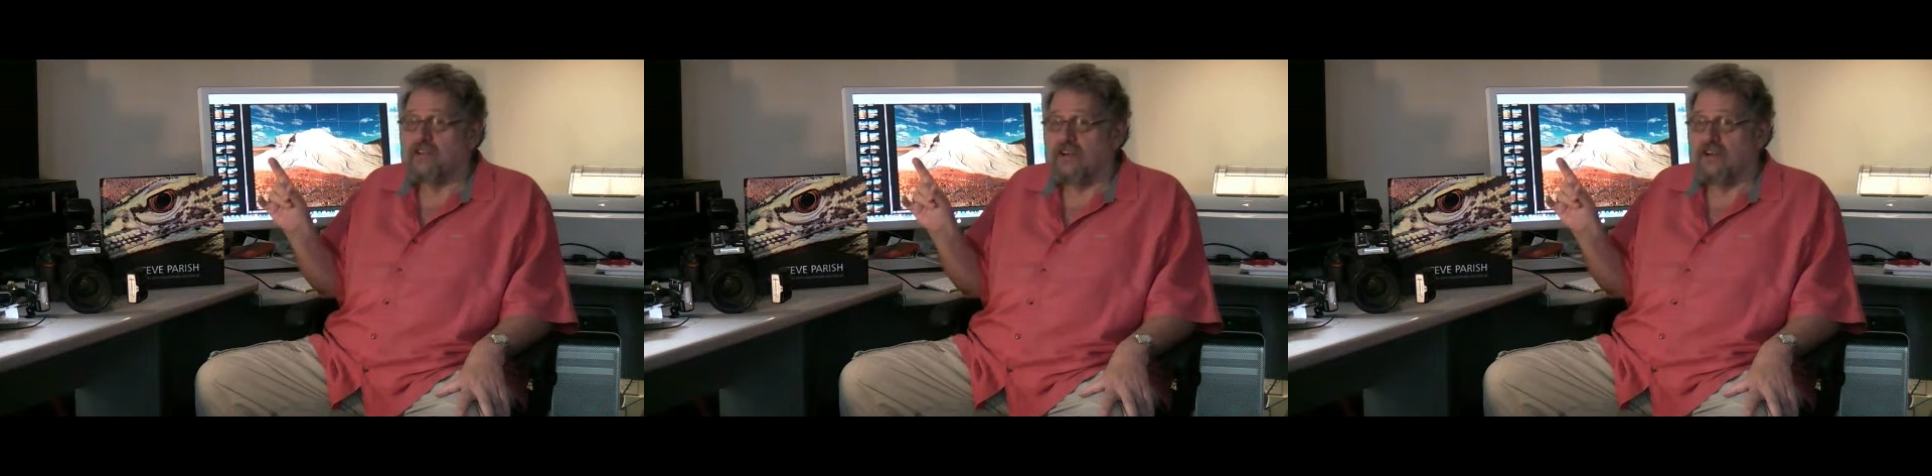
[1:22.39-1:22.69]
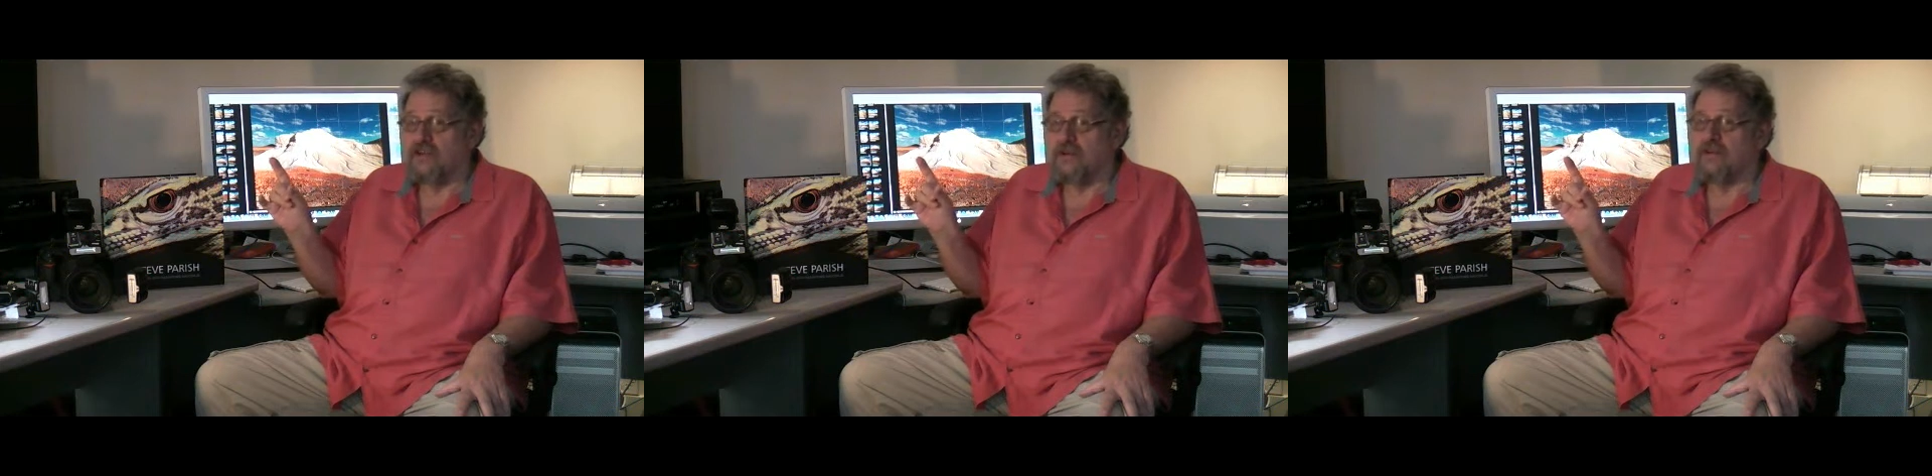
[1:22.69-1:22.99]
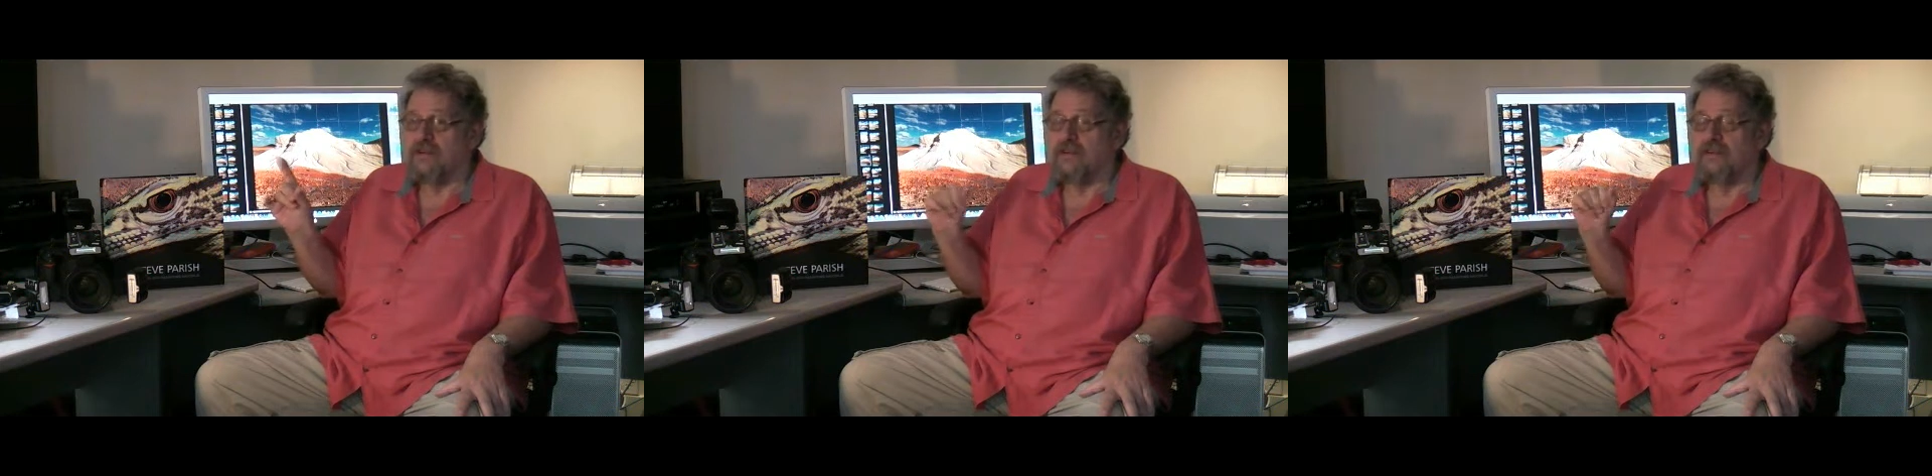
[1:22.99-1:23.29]
that I
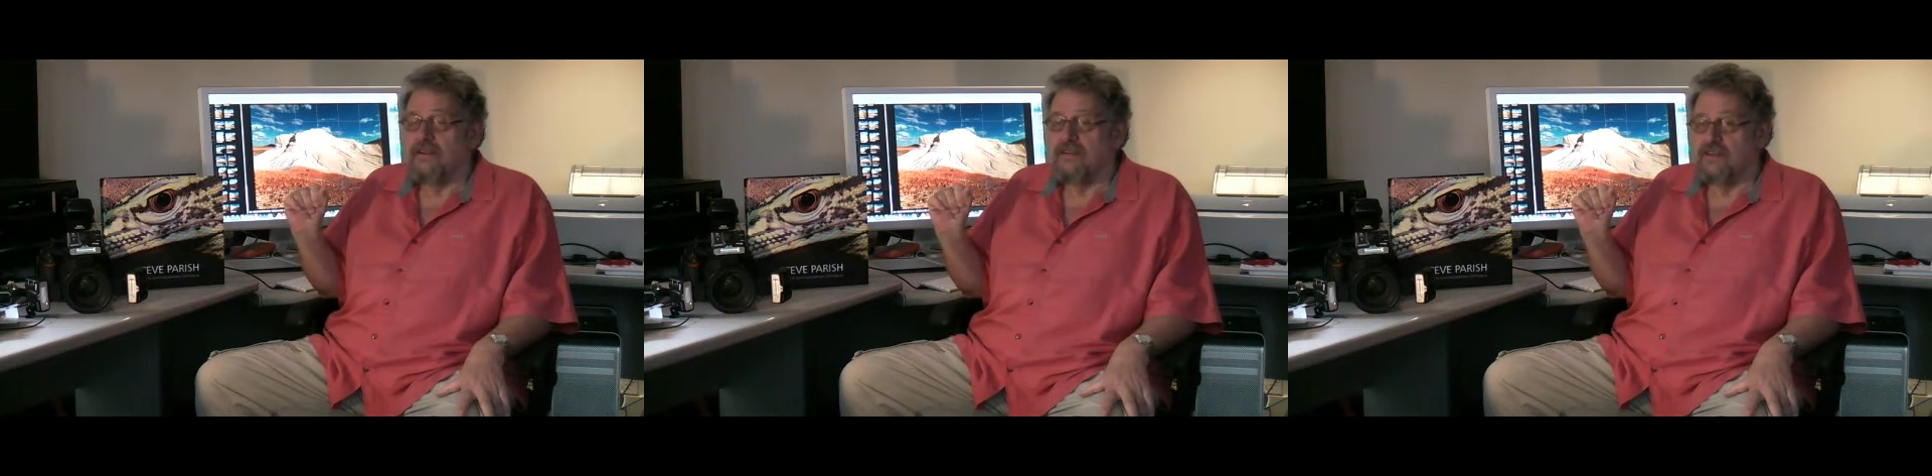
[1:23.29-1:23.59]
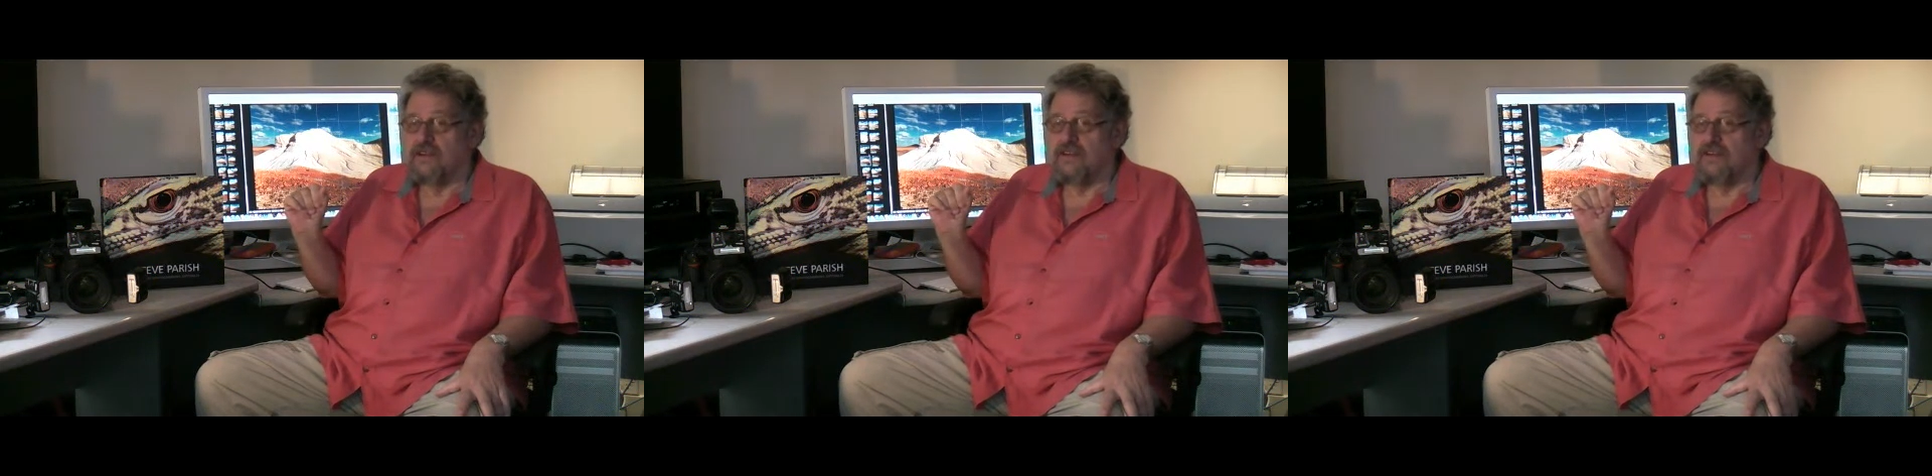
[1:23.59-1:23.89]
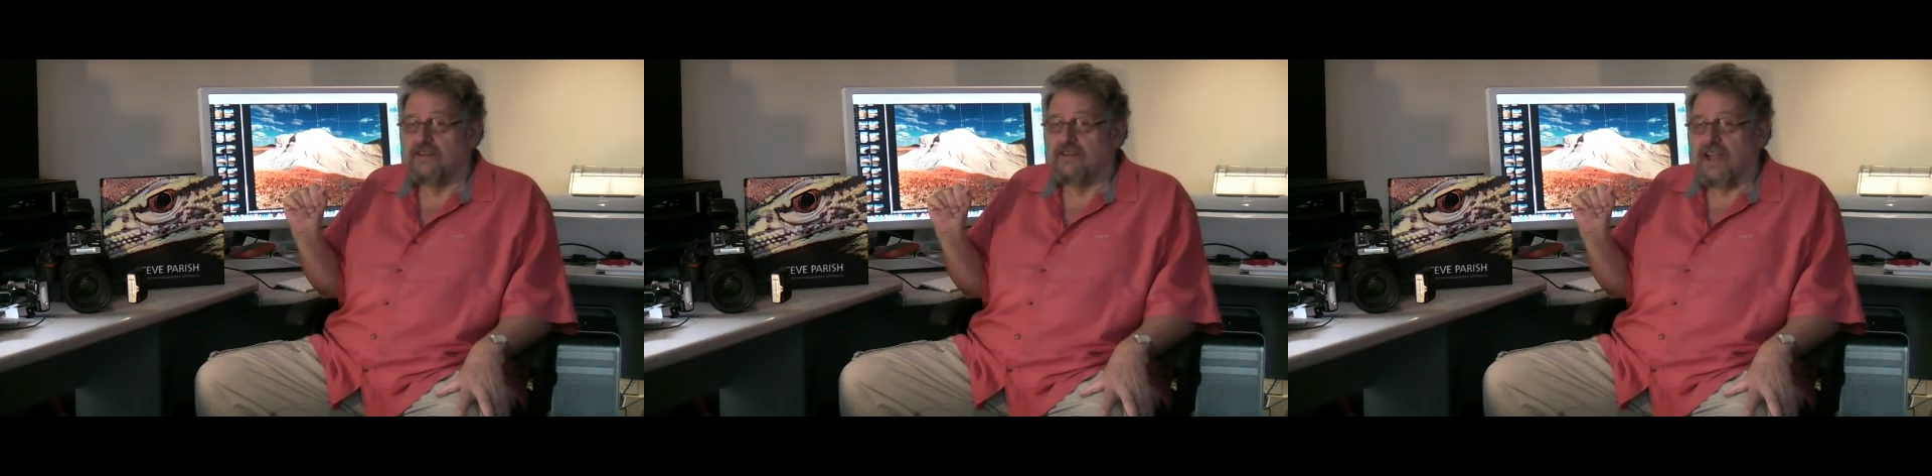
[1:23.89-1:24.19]
took during
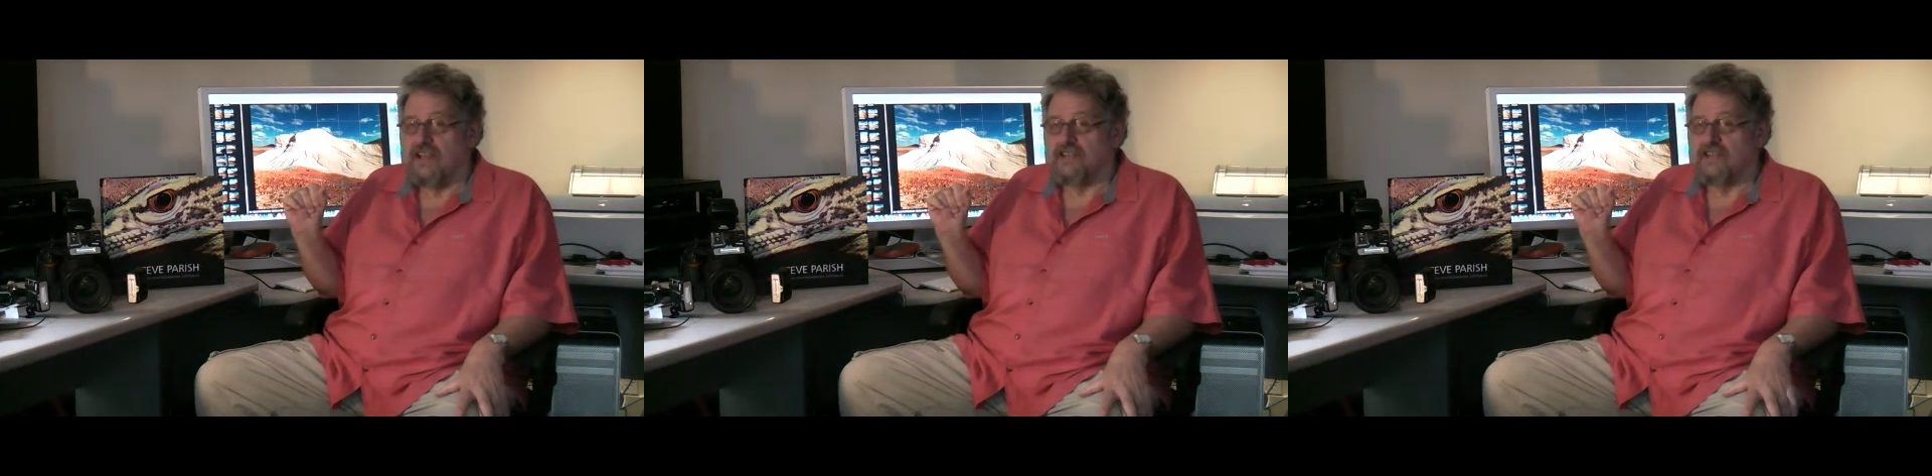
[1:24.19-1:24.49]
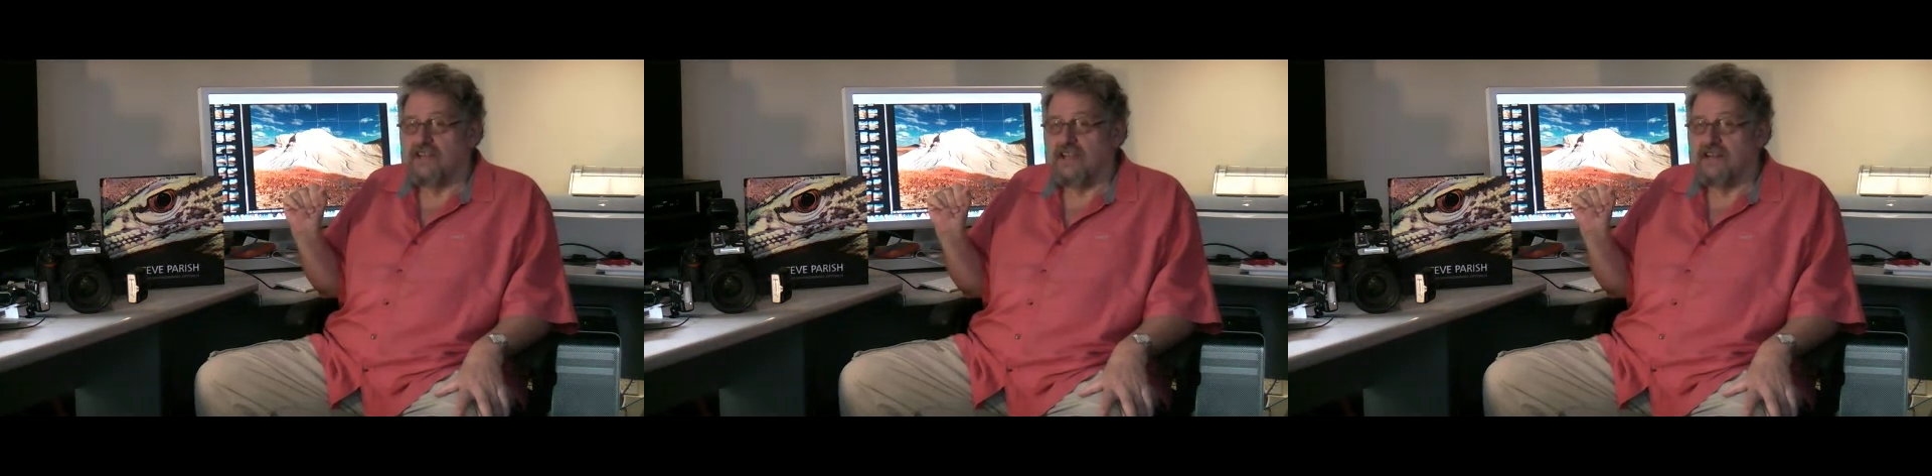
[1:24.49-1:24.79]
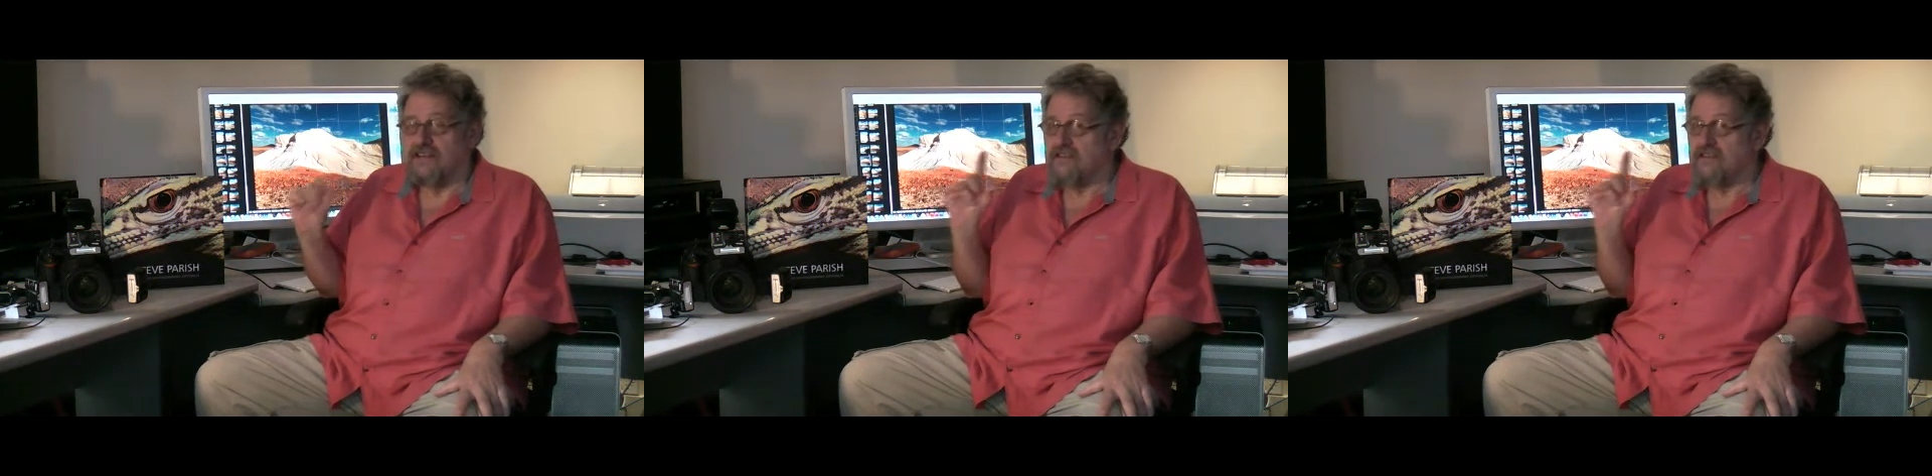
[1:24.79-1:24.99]
2010.